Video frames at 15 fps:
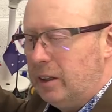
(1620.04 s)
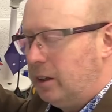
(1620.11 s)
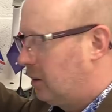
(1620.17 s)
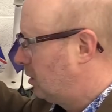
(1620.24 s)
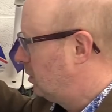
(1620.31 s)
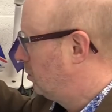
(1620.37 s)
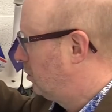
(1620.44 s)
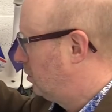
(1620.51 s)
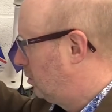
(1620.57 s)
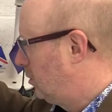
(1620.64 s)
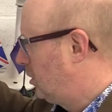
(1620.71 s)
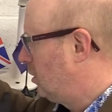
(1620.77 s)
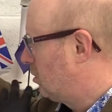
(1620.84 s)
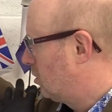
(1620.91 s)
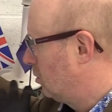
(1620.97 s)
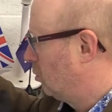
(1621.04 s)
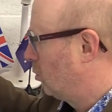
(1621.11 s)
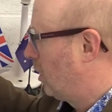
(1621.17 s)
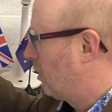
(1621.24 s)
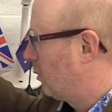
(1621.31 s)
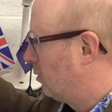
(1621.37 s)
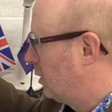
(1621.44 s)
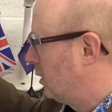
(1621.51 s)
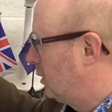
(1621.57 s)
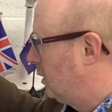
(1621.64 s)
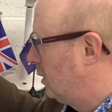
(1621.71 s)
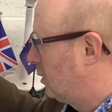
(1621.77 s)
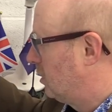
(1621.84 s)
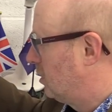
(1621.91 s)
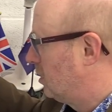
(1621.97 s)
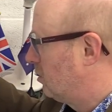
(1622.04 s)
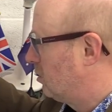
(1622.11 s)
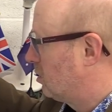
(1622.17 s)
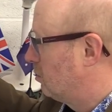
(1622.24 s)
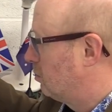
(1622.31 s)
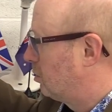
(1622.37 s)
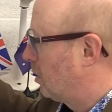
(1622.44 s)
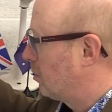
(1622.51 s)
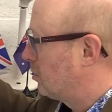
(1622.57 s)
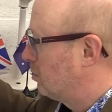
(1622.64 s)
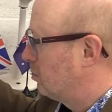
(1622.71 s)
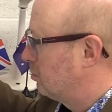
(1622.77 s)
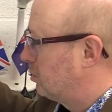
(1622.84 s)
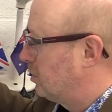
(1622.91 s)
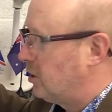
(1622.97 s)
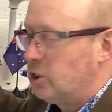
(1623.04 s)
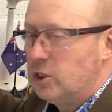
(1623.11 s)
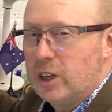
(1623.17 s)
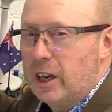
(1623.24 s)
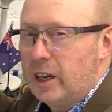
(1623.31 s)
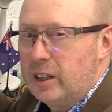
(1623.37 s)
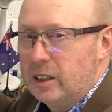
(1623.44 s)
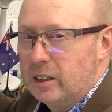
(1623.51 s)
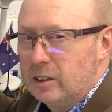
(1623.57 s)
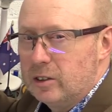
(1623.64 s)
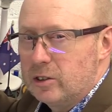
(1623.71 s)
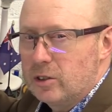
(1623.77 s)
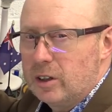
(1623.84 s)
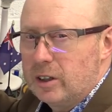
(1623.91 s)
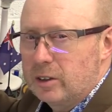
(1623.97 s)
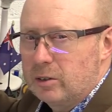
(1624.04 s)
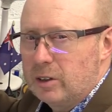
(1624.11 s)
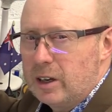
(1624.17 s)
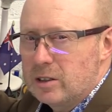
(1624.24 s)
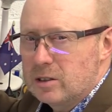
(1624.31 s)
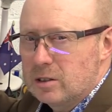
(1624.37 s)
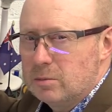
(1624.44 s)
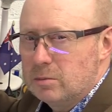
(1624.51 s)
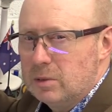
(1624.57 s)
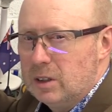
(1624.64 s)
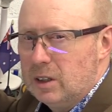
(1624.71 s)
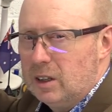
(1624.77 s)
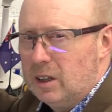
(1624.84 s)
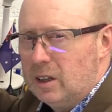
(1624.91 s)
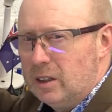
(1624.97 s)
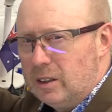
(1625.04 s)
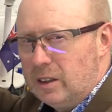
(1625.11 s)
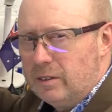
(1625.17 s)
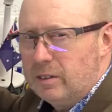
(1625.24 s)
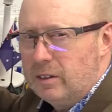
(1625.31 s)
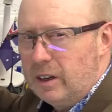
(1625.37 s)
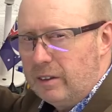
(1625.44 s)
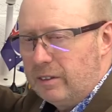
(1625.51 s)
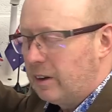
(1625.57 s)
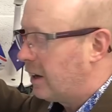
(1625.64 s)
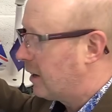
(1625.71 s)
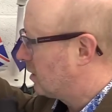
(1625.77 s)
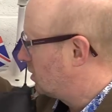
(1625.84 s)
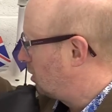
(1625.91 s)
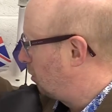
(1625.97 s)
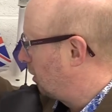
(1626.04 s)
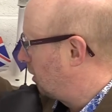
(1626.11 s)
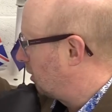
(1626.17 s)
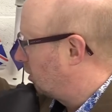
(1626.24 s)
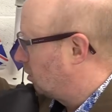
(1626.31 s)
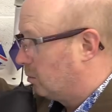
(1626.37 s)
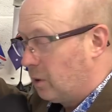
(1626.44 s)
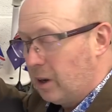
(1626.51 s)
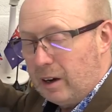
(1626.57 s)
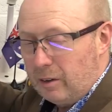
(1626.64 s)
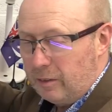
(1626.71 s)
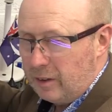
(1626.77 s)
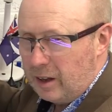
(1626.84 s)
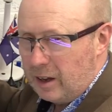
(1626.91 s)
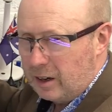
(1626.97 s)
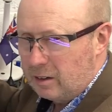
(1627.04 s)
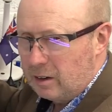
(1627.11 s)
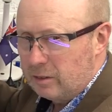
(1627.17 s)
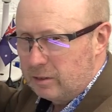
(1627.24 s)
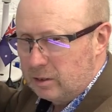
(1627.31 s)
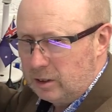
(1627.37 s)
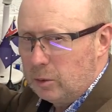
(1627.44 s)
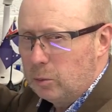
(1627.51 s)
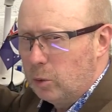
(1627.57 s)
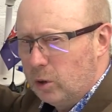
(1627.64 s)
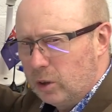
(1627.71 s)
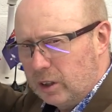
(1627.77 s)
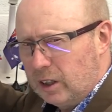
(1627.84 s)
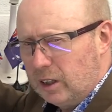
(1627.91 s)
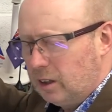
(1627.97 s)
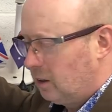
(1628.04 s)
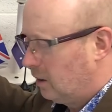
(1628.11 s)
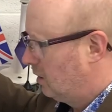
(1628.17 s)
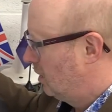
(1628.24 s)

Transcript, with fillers: you can do some weathering, you can do some perhaps some pre-shading and try and create some different effects depending on where on the aircraft you're working.